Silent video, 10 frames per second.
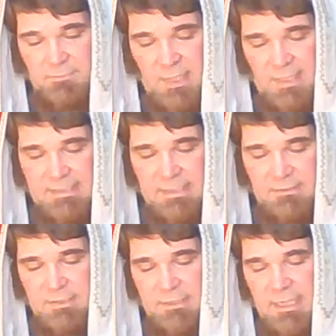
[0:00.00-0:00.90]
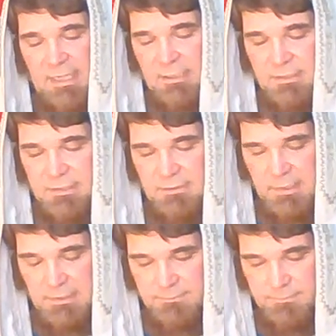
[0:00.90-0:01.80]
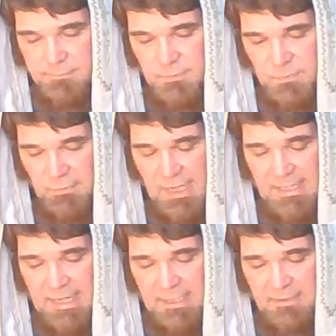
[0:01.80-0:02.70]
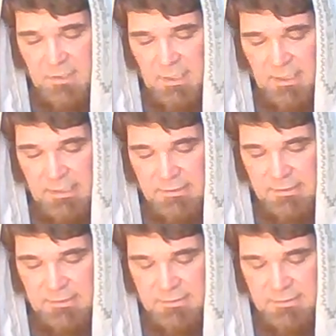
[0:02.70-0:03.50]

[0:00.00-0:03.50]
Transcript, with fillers: That's El Shaddai Yeshua, right hand of God.